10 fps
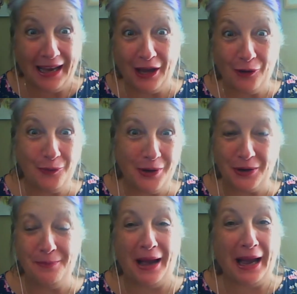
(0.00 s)
Hello and
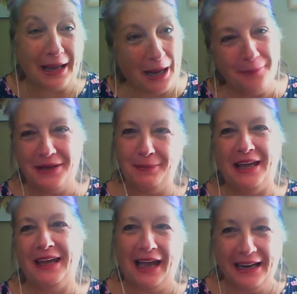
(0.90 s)
welcome back. I'm Debbie
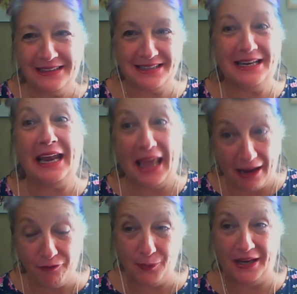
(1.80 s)
A. Anderson, and
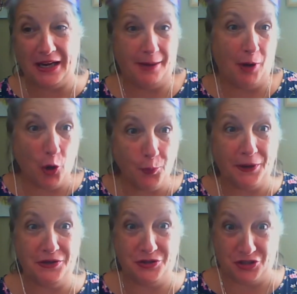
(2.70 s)
every week I'm
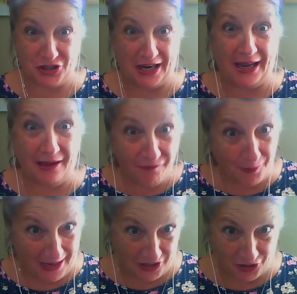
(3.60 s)
open to share
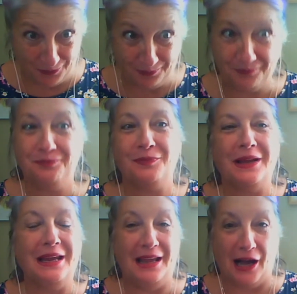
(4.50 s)
information
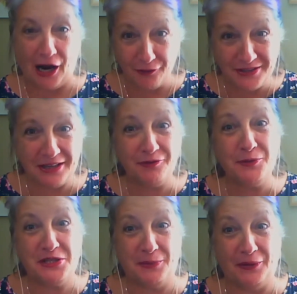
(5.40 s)
I receive from
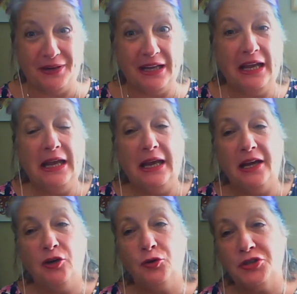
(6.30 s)
Spirit in
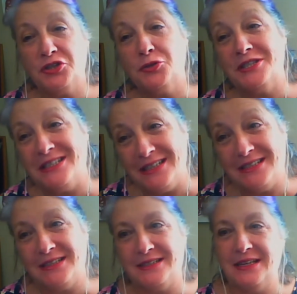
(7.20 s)
order to assist
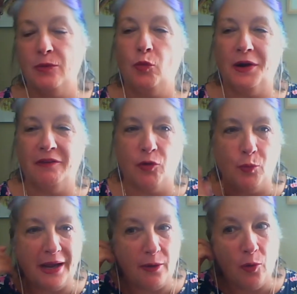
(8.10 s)
us in whatever
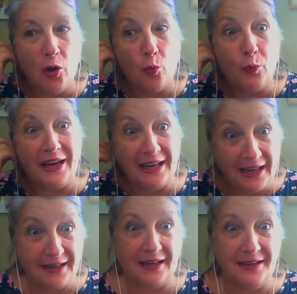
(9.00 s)
way we
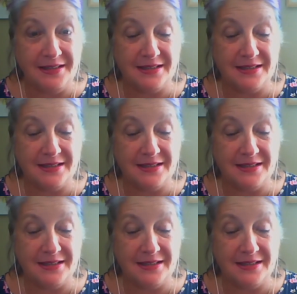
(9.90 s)
need it.